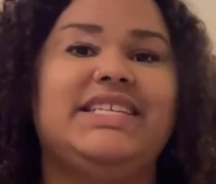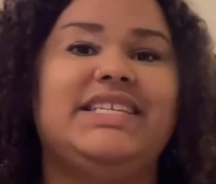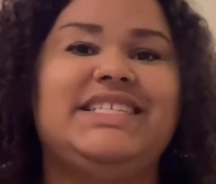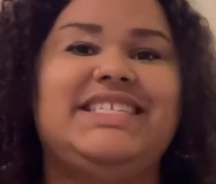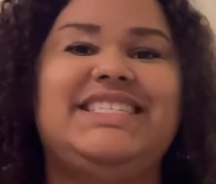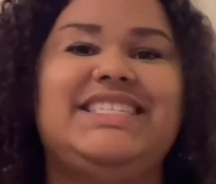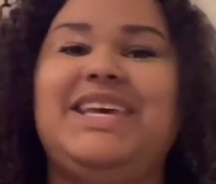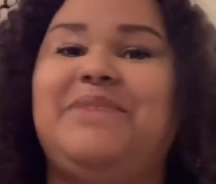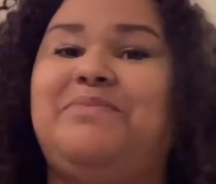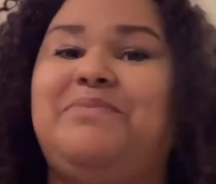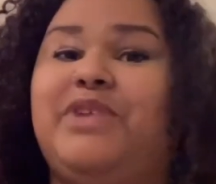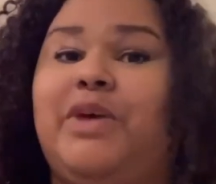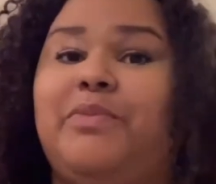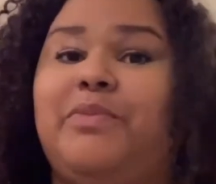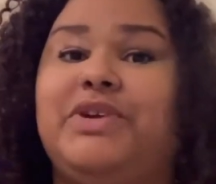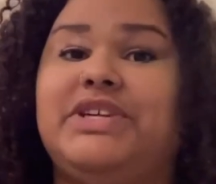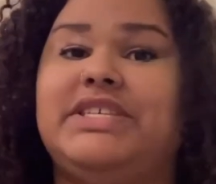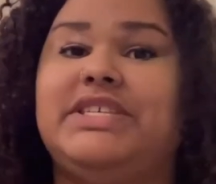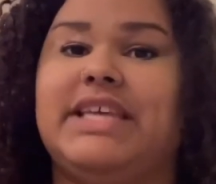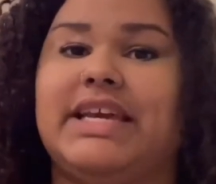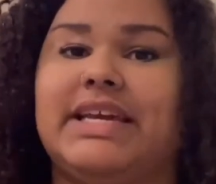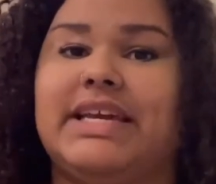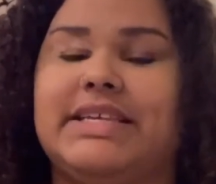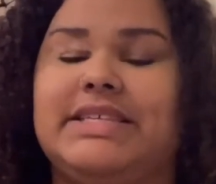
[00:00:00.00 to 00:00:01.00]
Tip number
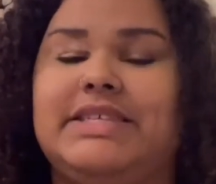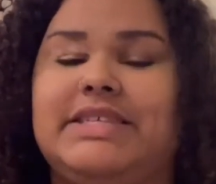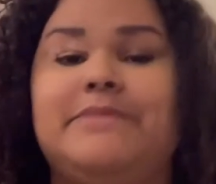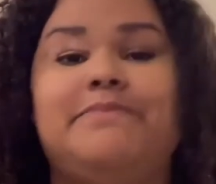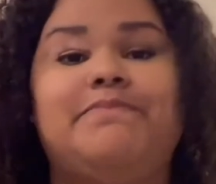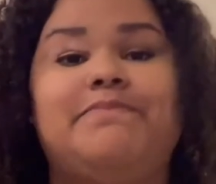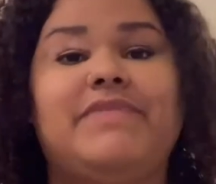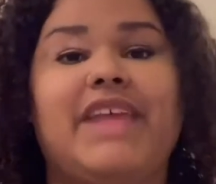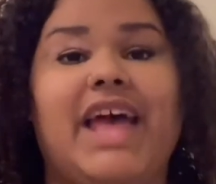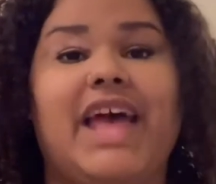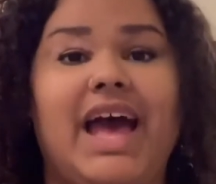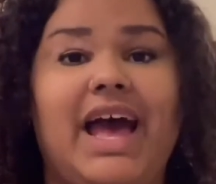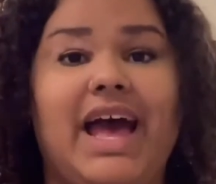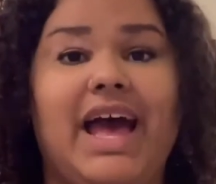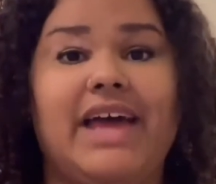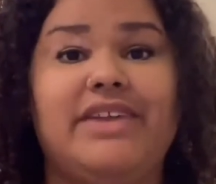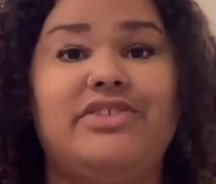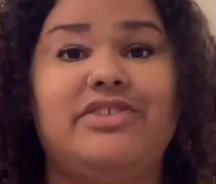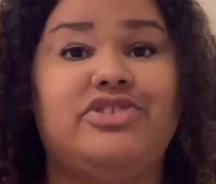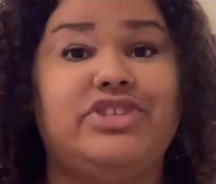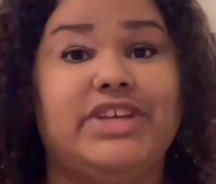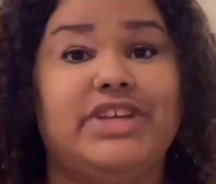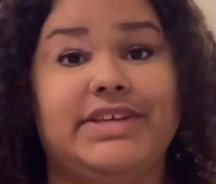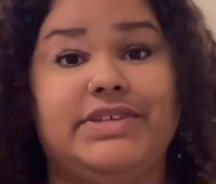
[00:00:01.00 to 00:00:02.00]
6,
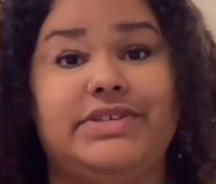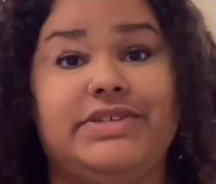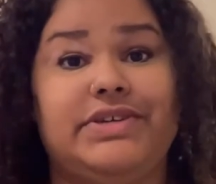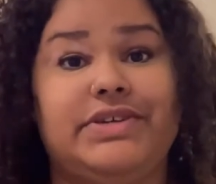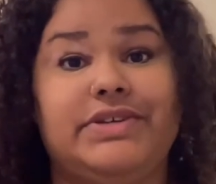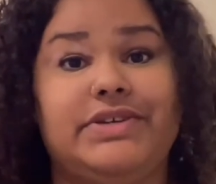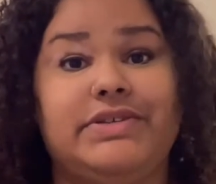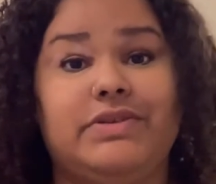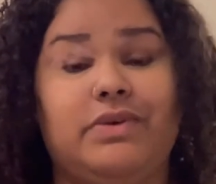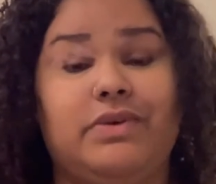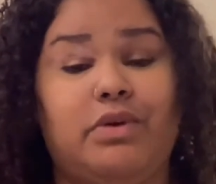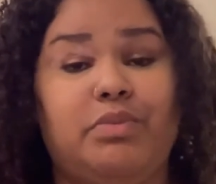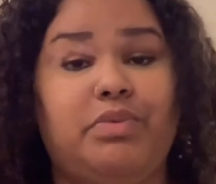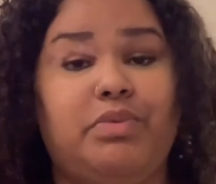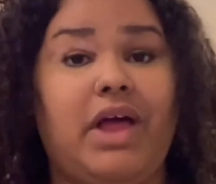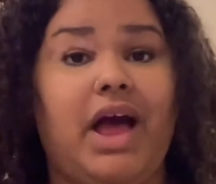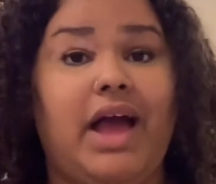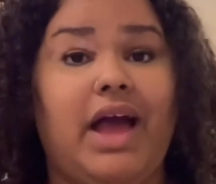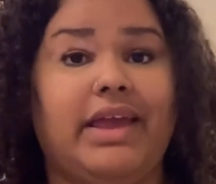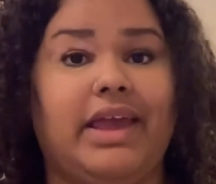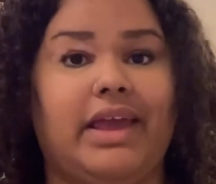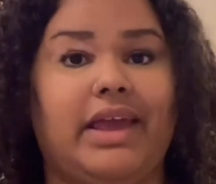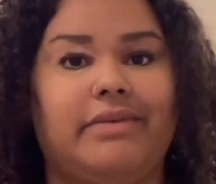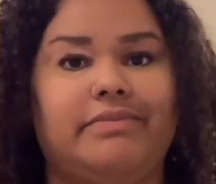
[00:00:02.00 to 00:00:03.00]
add gestures or
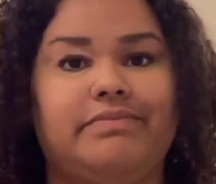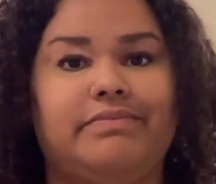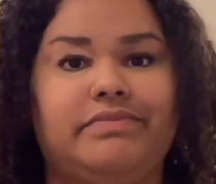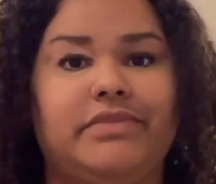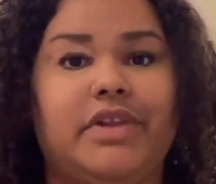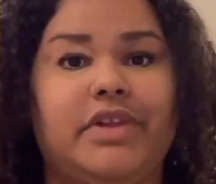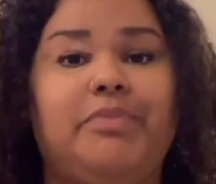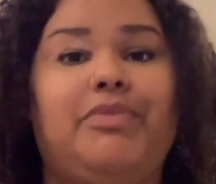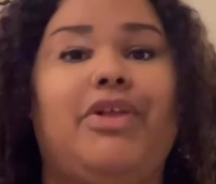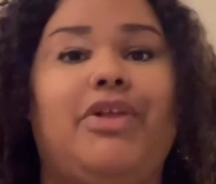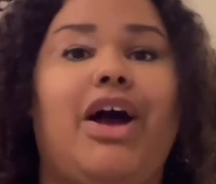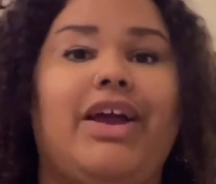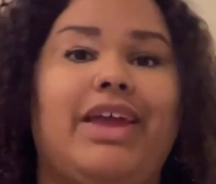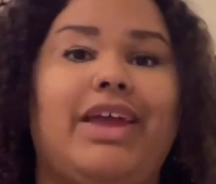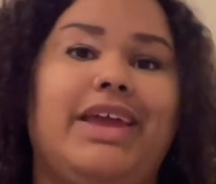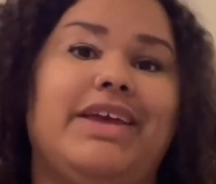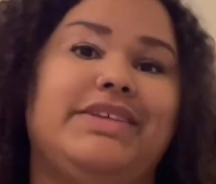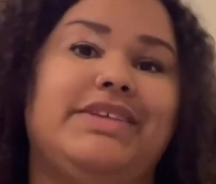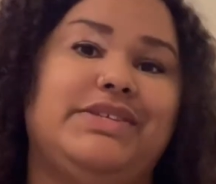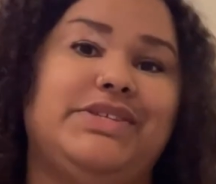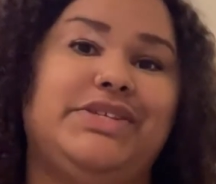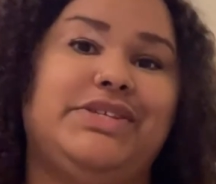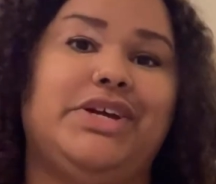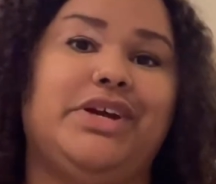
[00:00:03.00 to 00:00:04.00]
blocking. Blocking
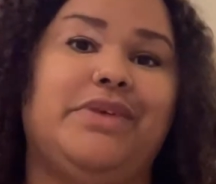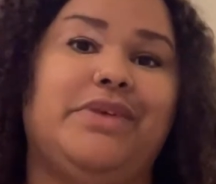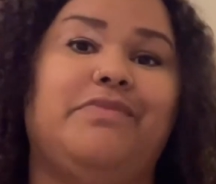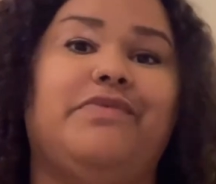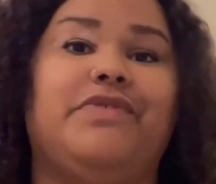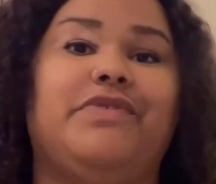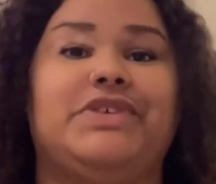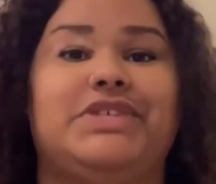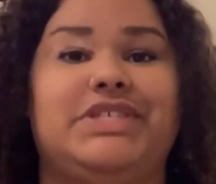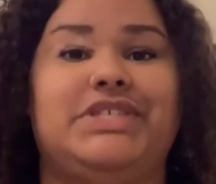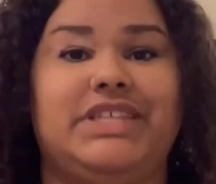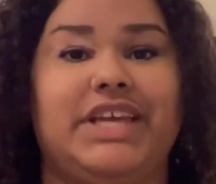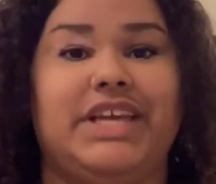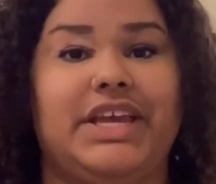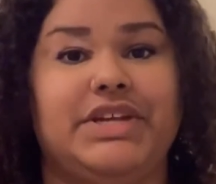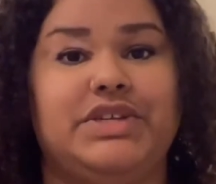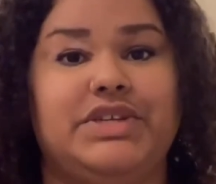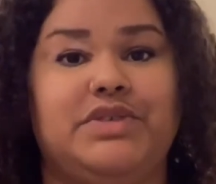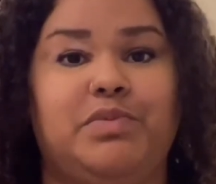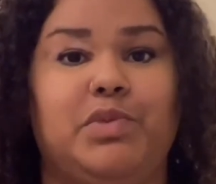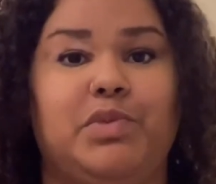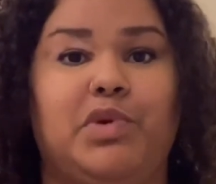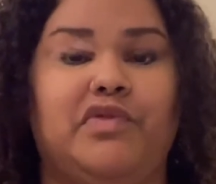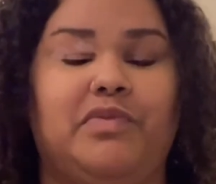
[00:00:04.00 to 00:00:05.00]
is a term for
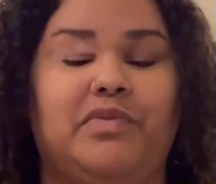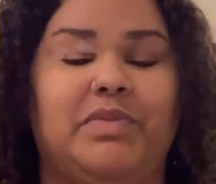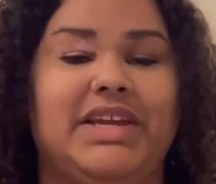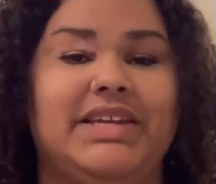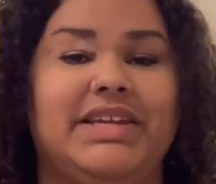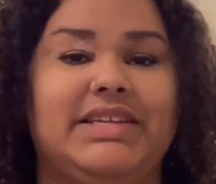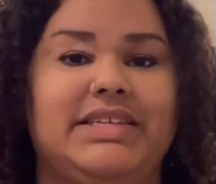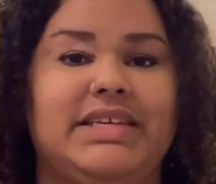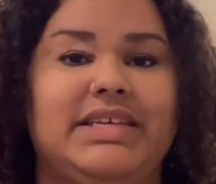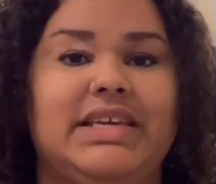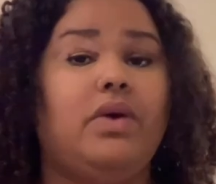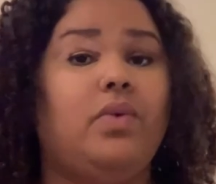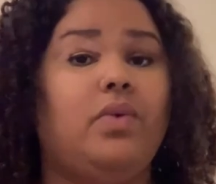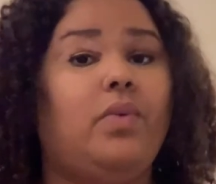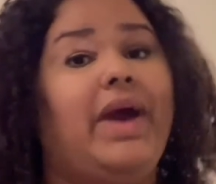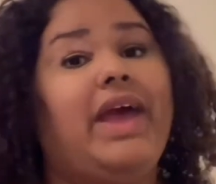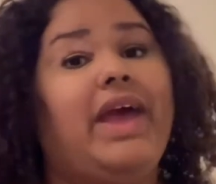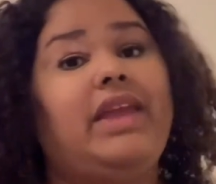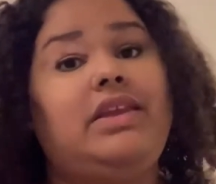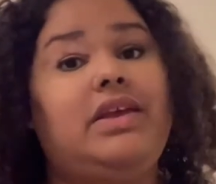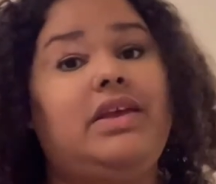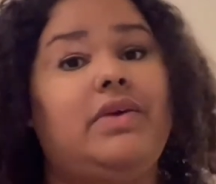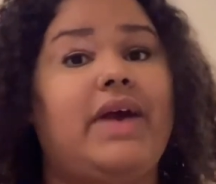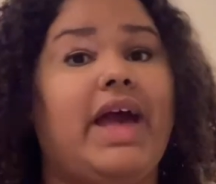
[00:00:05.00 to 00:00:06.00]
stage movement.
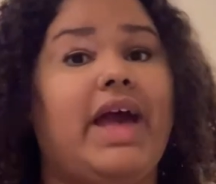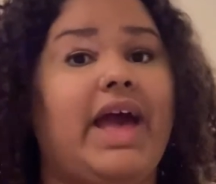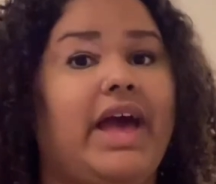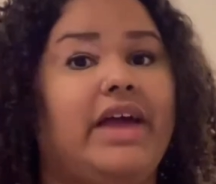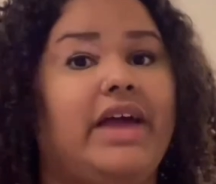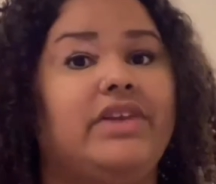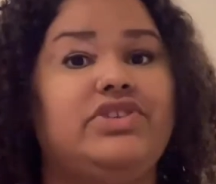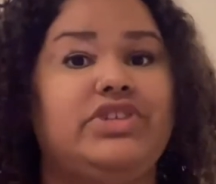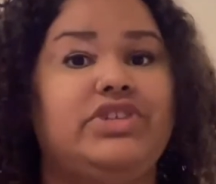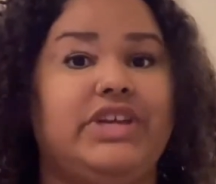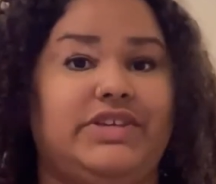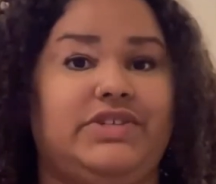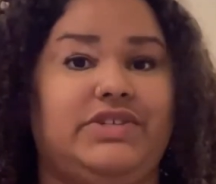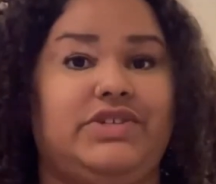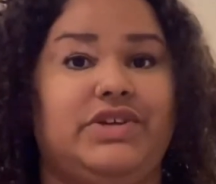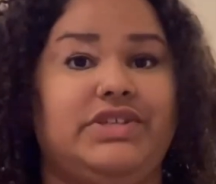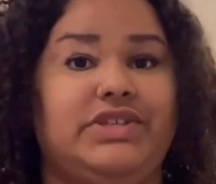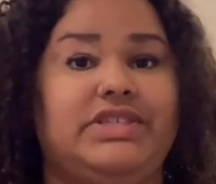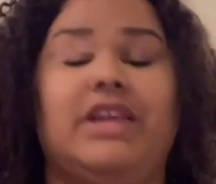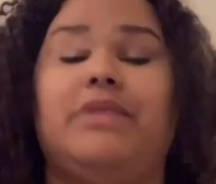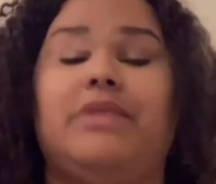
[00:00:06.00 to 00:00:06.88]
When you add gestures and